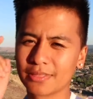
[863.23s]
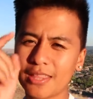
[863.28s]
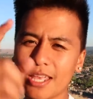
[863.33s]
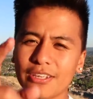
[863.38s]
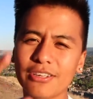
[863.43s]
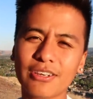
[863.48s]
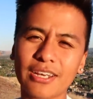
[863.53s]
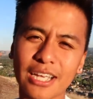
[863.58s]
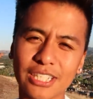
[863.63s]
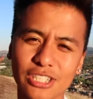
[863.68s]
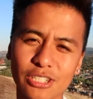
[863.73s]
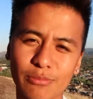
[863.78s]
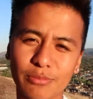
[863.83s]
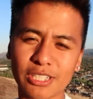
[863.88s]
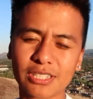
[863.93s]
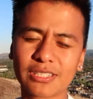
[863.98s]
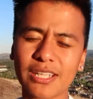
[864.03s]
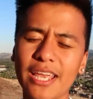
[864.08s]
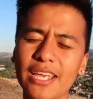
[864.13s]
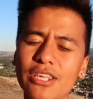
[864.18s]
Thank you guys so
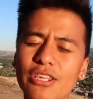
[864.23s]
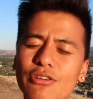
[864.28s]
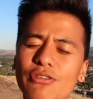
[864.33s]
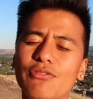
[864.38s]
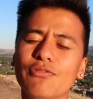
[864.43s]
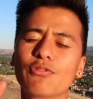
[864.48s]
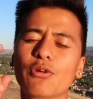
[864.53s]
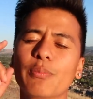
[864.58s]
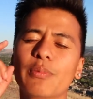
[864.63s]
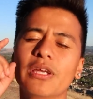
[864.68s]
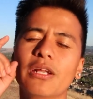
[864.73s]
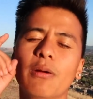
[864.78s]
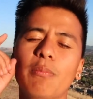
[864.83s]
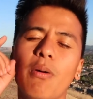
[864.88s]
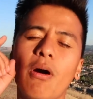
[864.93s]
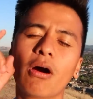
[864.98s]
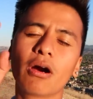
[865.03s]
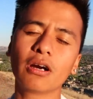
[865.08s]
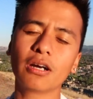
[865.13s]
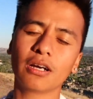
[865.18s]
much. Thank you for being a
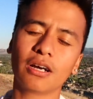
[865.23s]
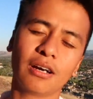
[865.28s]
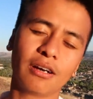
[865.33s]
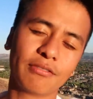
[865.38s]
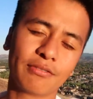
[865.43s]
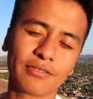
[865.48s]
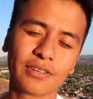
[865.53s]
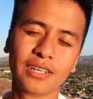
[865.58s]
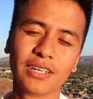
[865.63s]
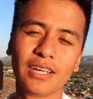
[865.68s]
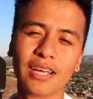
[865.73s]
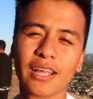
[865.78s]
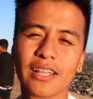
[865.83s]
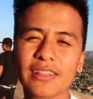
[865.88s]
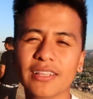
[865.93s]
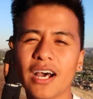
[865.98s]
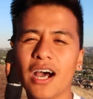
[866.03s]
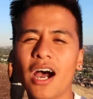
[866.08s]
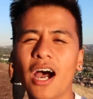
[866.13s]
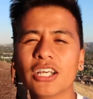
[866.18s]
part of
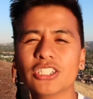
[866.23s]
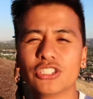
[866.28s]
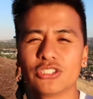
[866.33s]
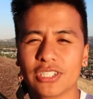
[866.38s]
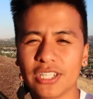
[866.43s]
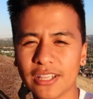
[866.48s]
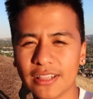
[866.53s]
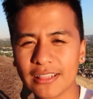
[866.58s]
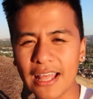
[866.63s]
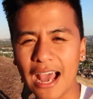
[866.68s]
the hundred